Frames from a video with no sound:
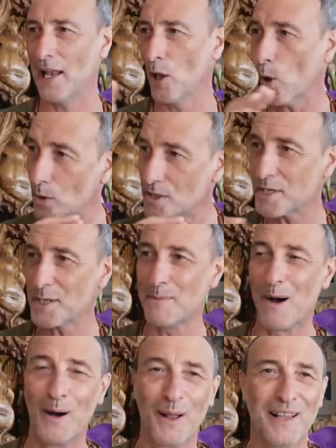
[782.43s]
I looked at
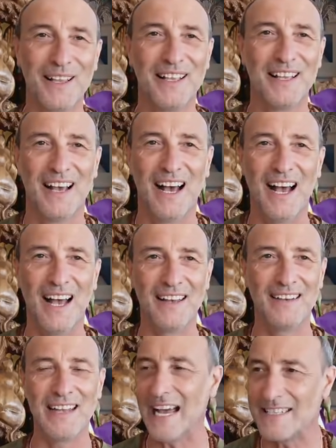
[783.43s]
them all
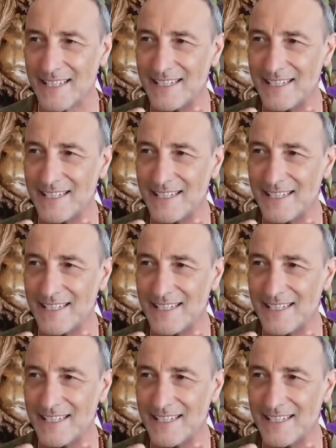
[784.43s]
and I